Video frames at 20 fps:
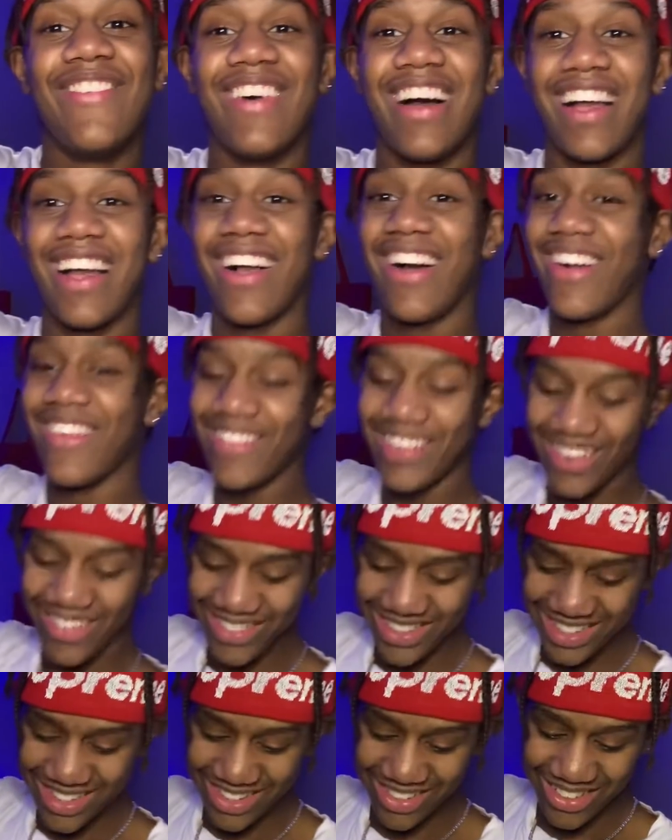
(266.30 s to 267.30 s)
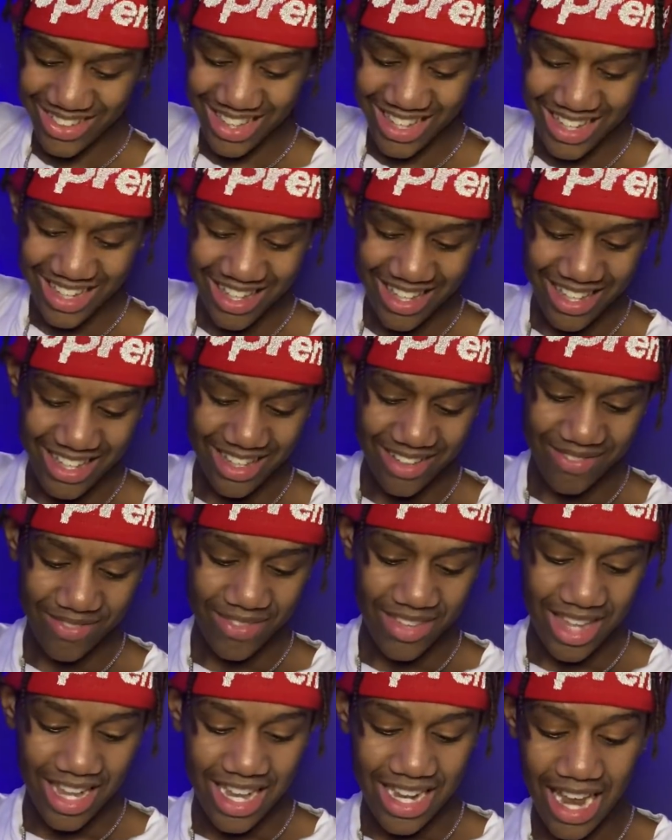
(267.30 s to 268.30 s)
my god, we gonna be so lit.
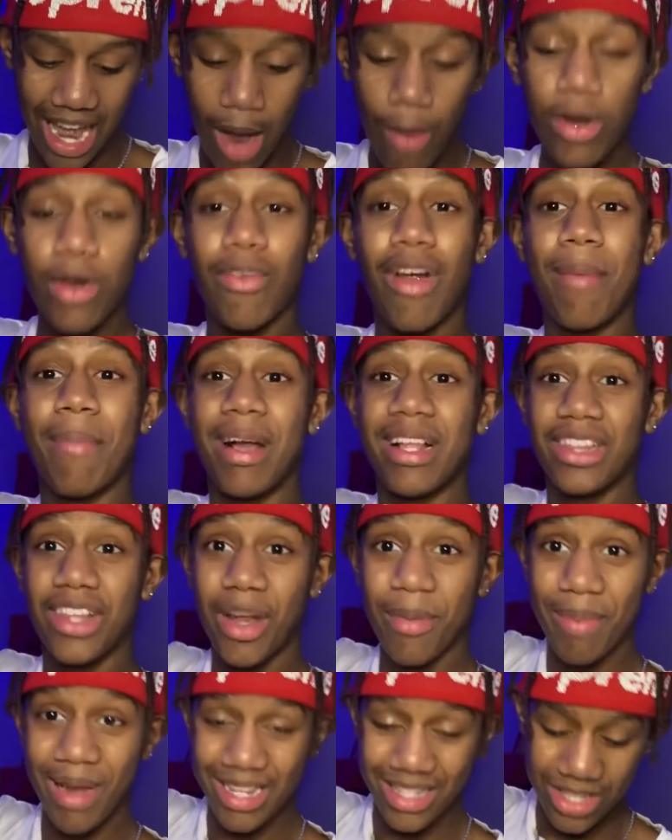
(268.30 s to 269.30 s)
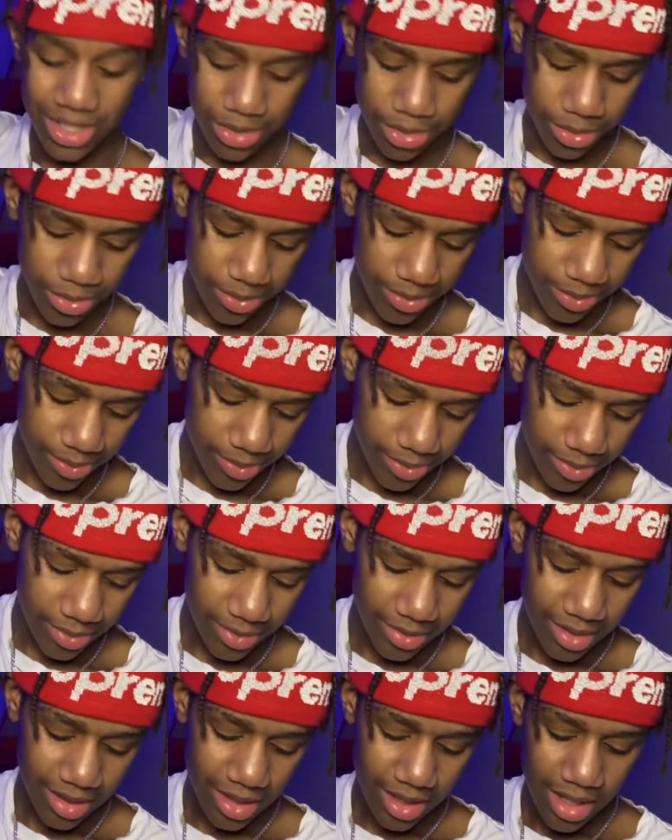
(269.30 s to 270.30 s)
And I wanna ride my dirt bike too.
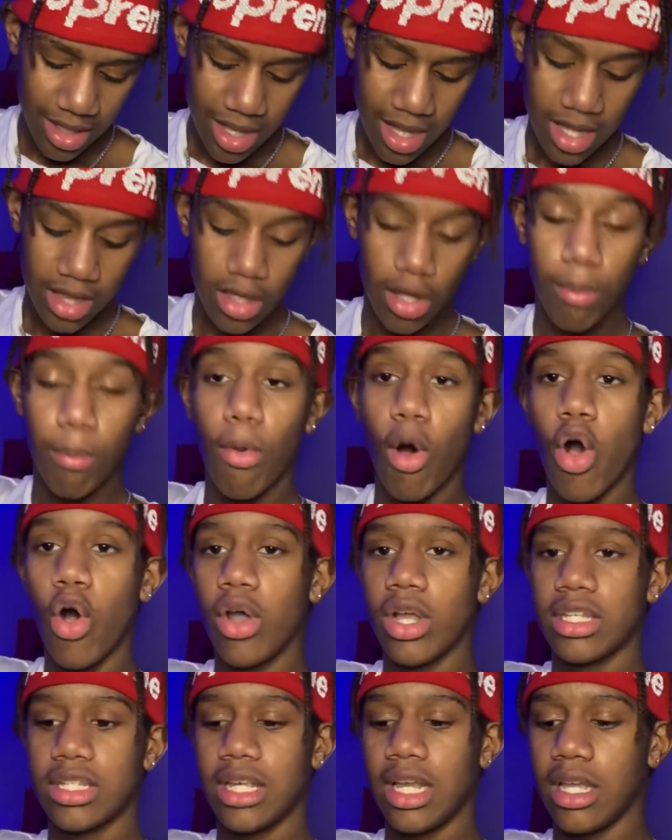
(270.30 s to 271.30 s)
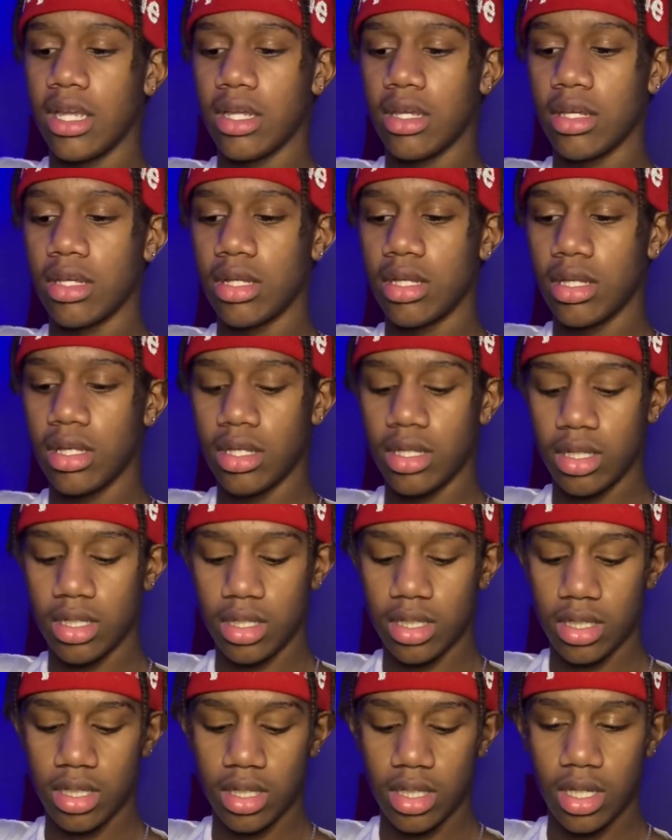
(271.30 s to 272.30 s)
The mall is like
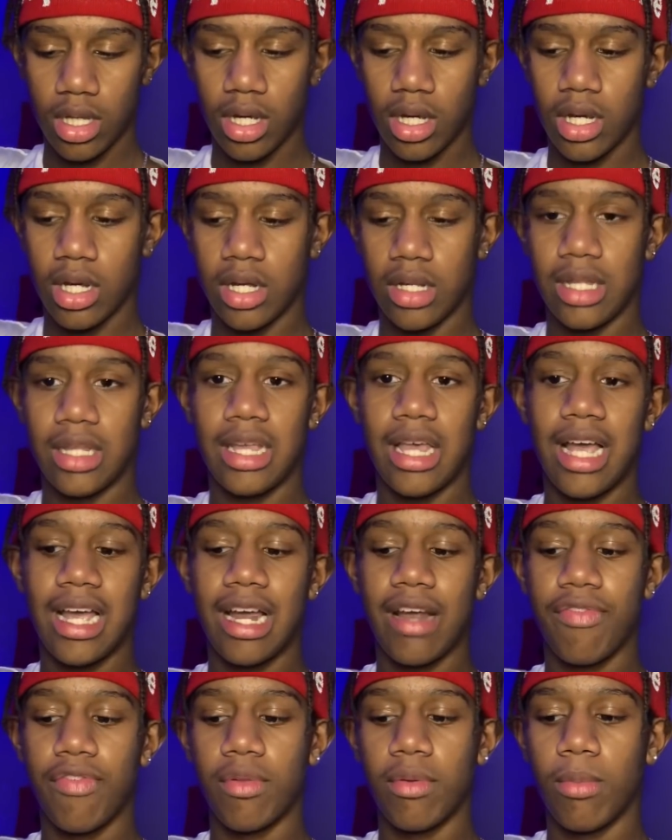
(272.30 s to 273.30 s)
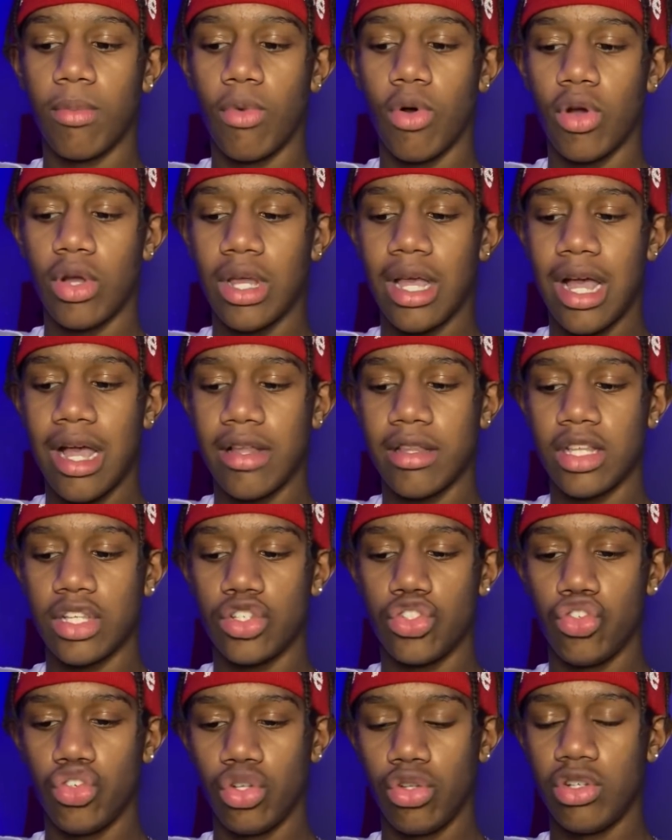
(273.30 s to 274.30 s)
Cause, yeah, I got it from the mall, y'all. This
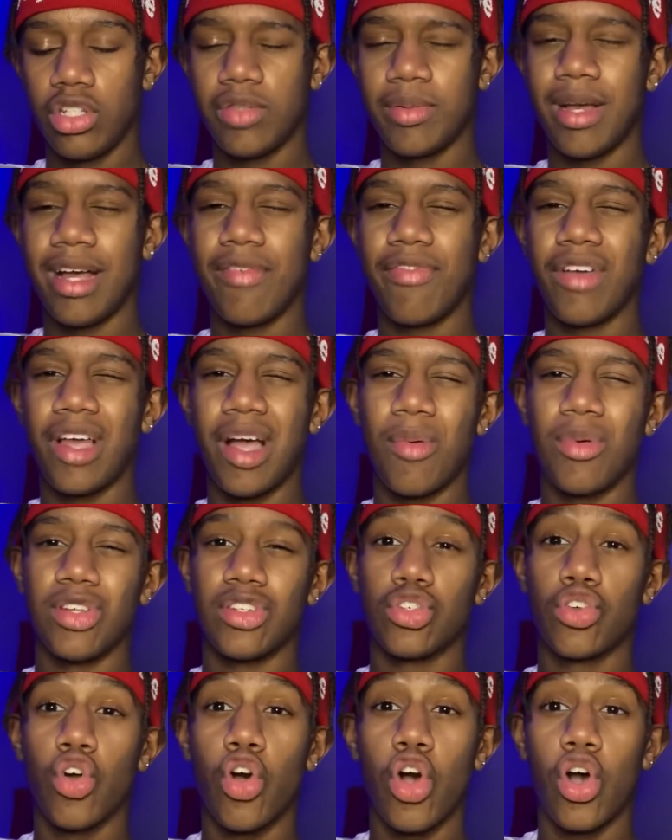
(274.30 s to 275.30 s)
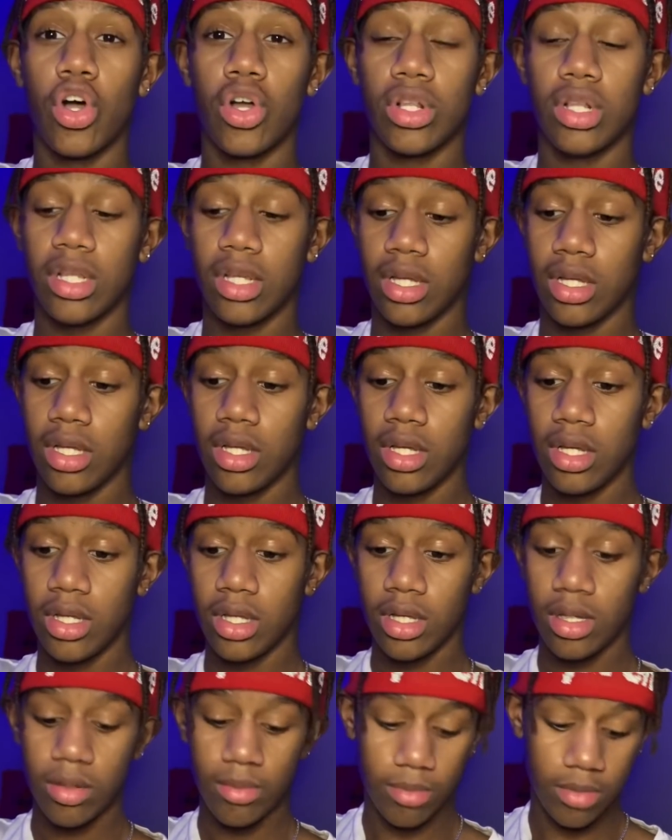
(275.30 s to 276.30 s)
jewelry spot, I forgot what it's called.
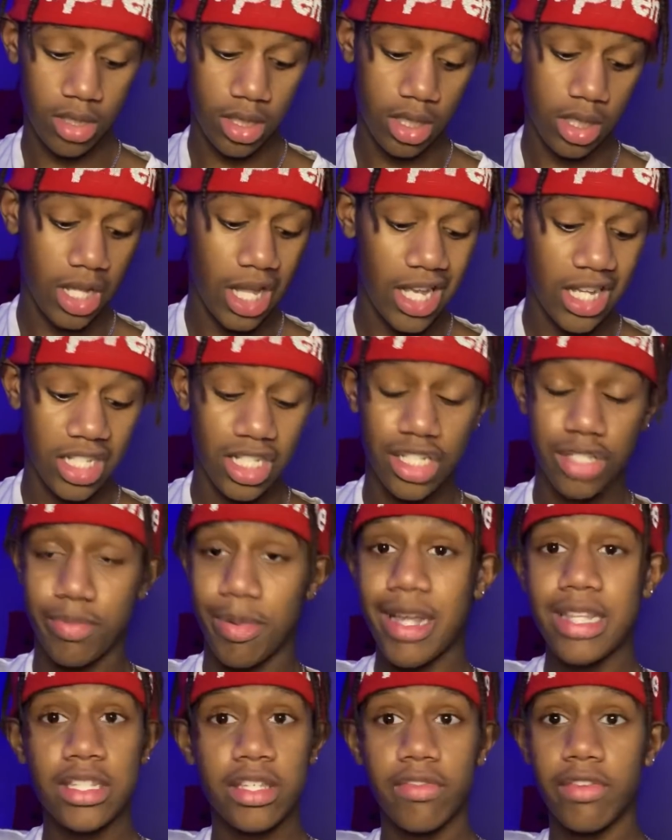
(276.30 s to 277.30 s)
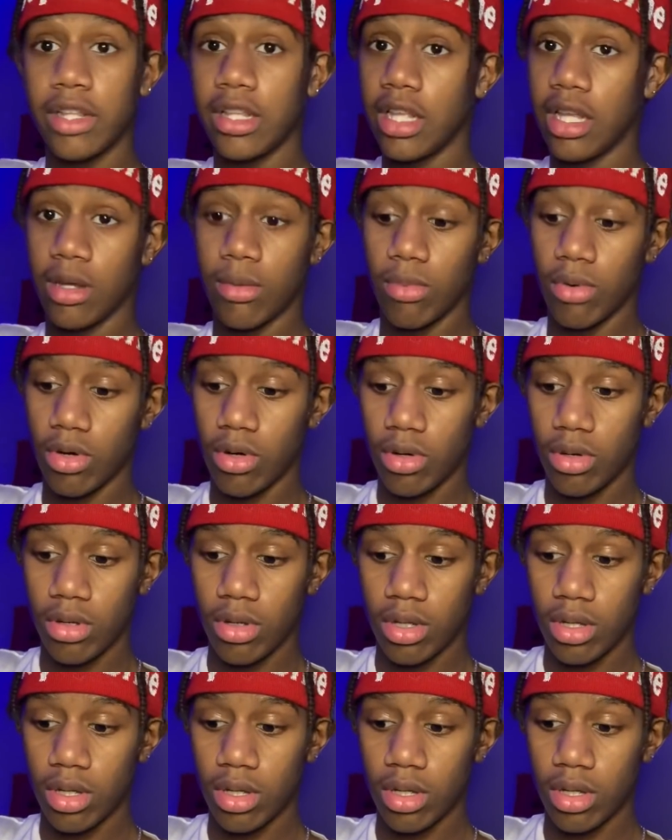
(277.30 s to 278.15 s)
But they expensive in there, bro.